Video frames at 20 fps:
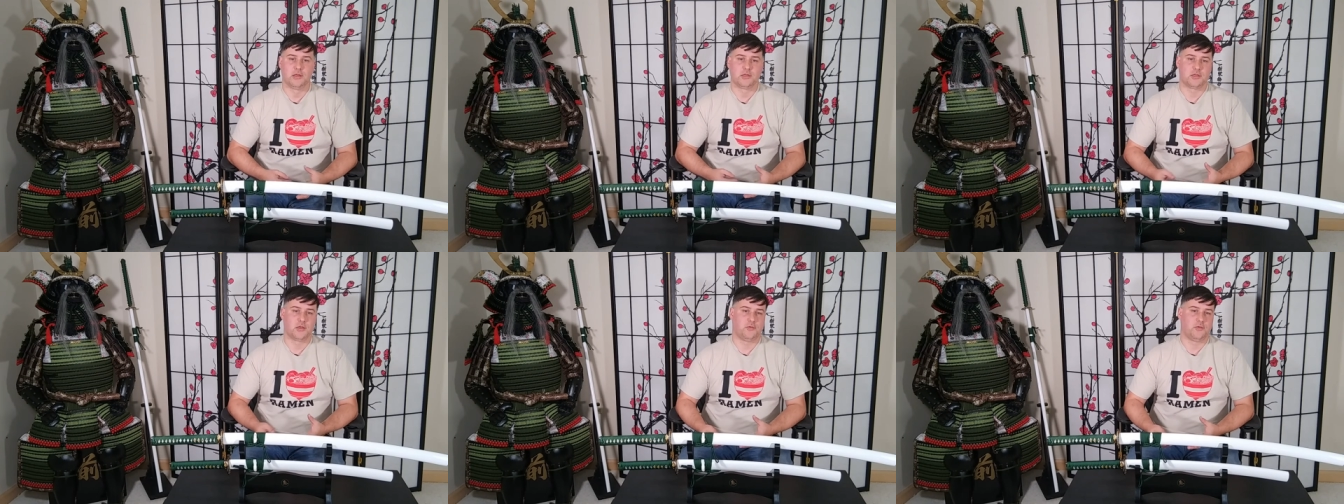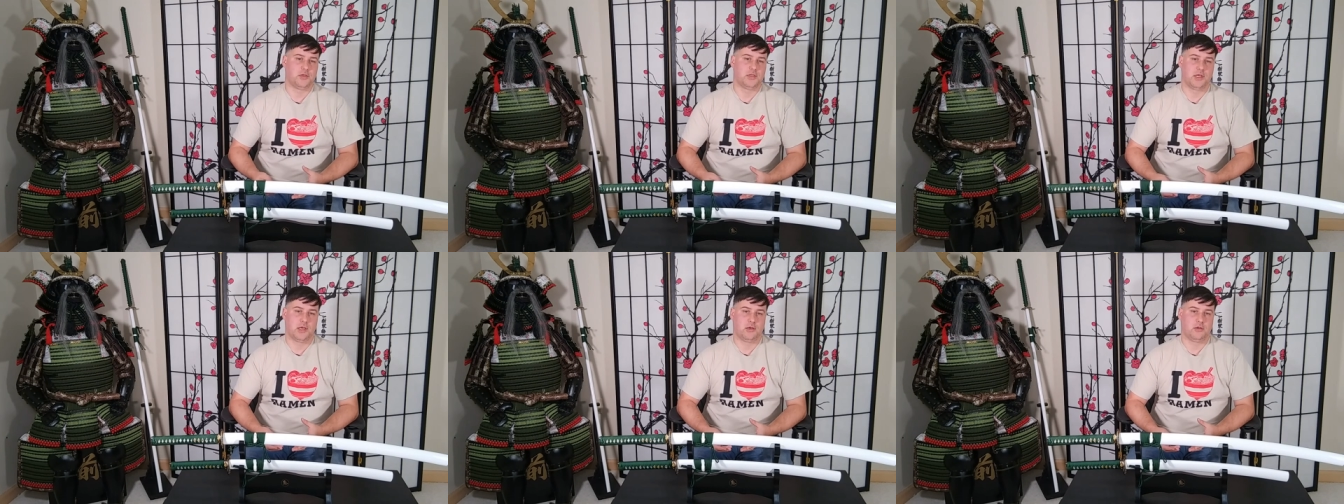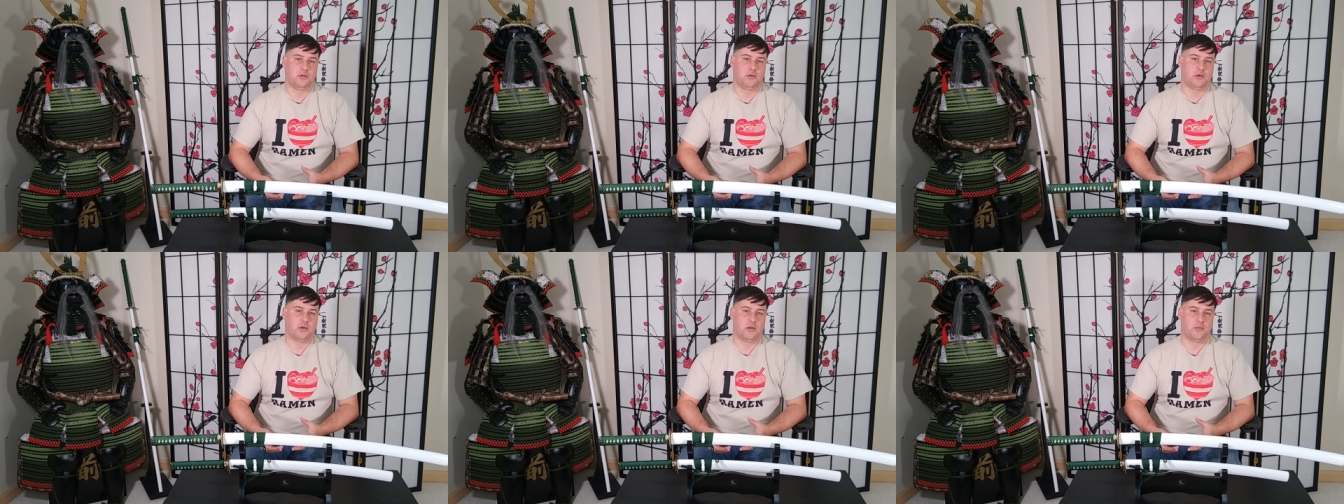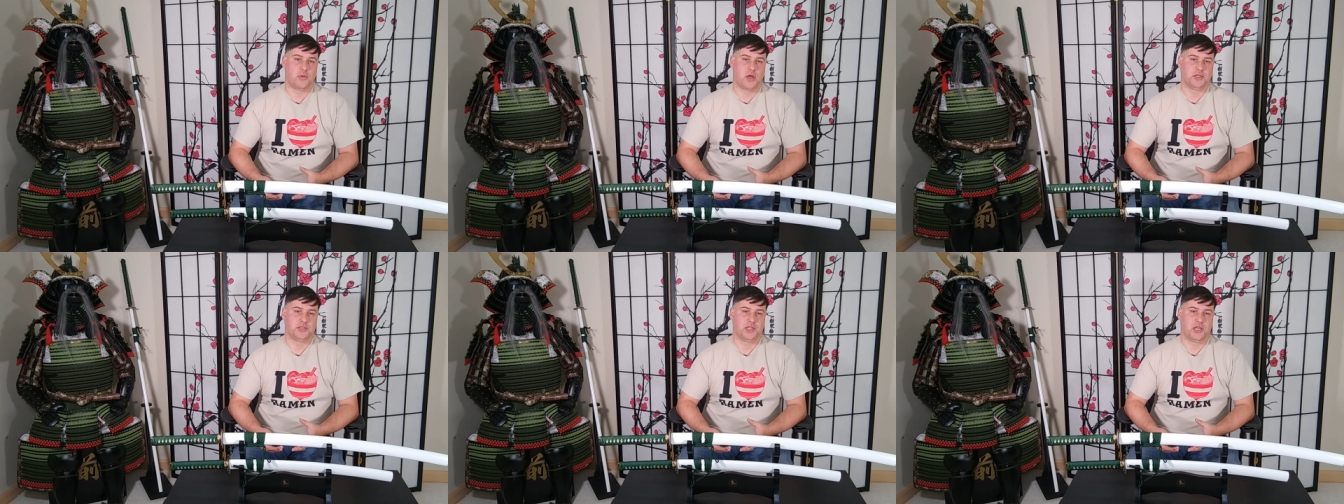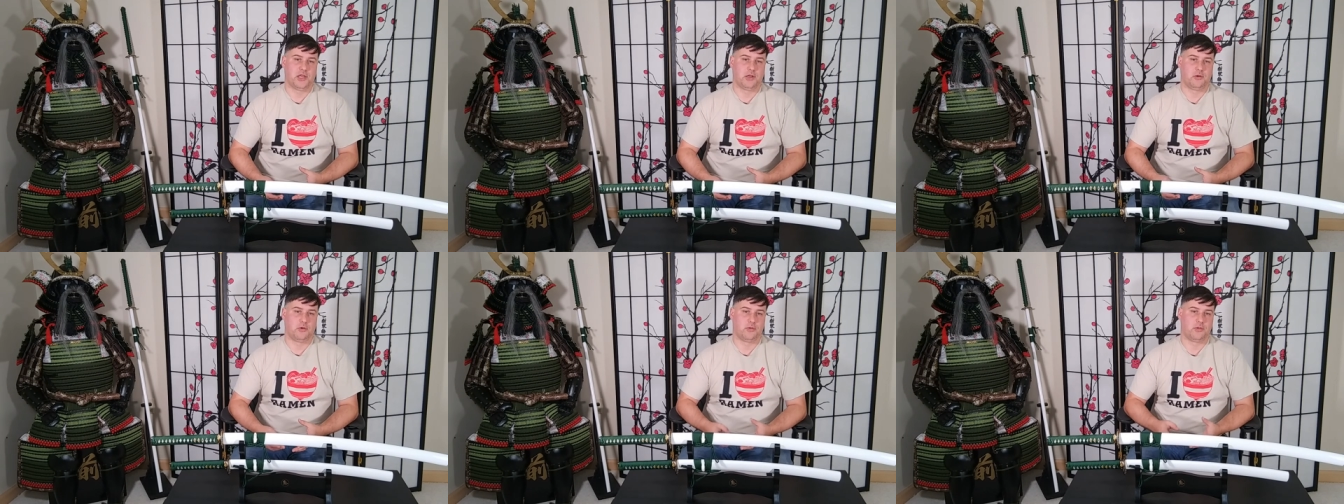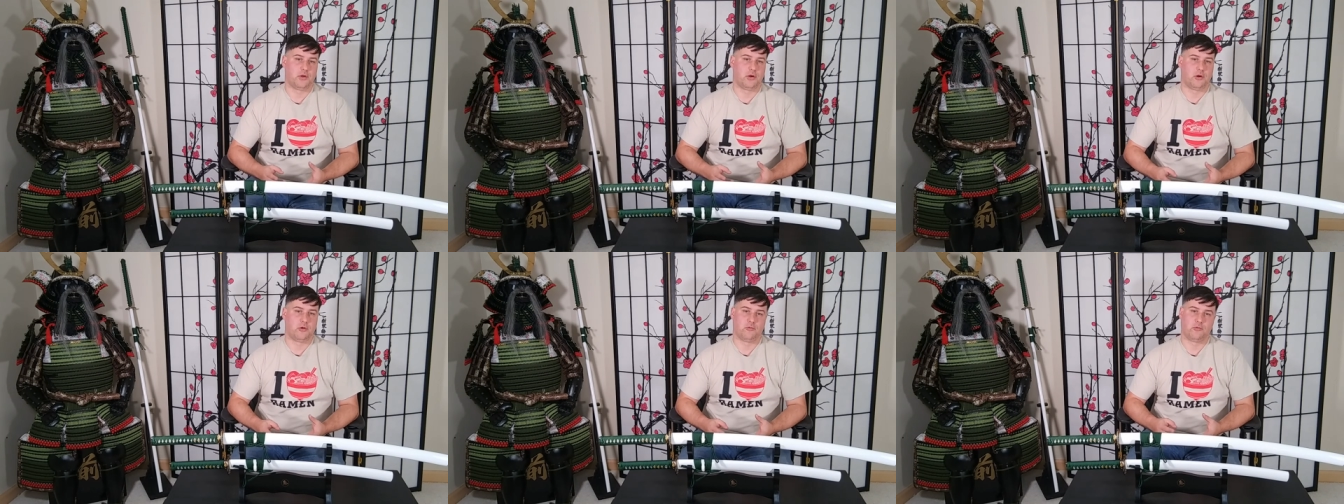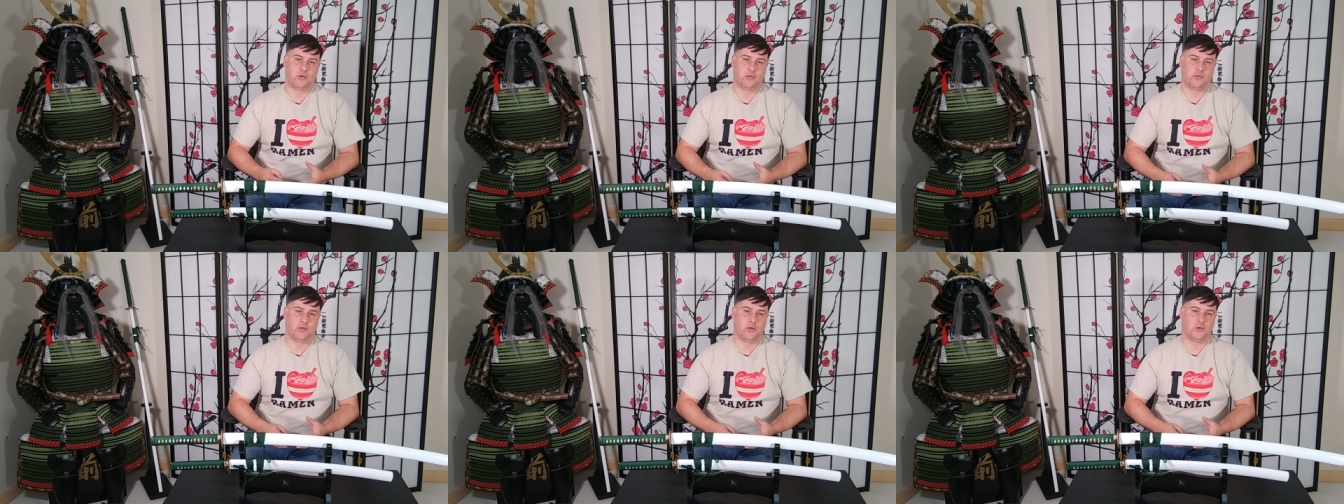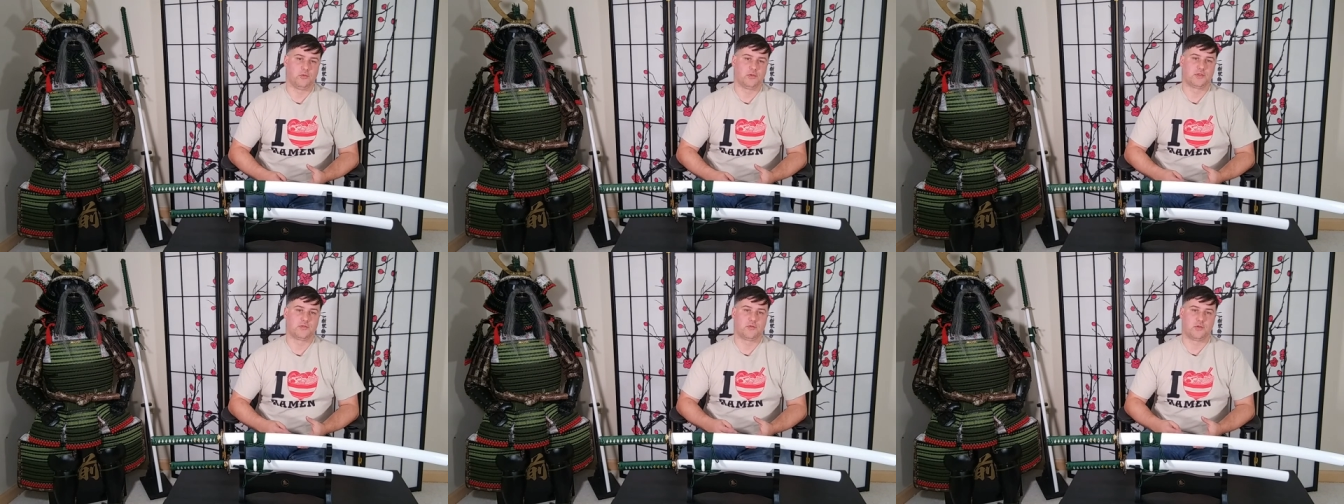so if you take a look on my channel, there are reviews